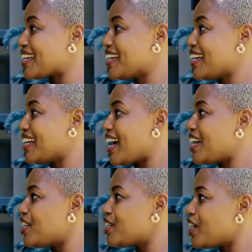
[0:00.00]

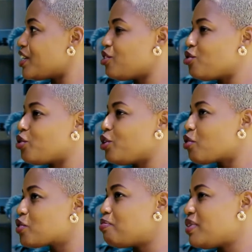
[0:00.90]
And you
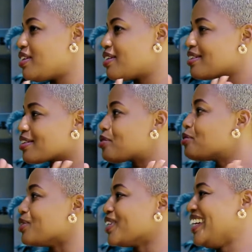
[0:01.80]
want to be
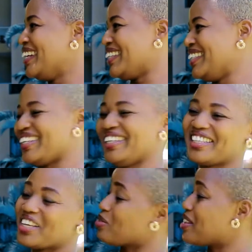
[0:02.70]
cool. Yes.
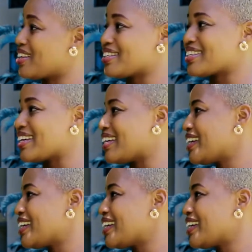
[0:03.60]
That's what they say.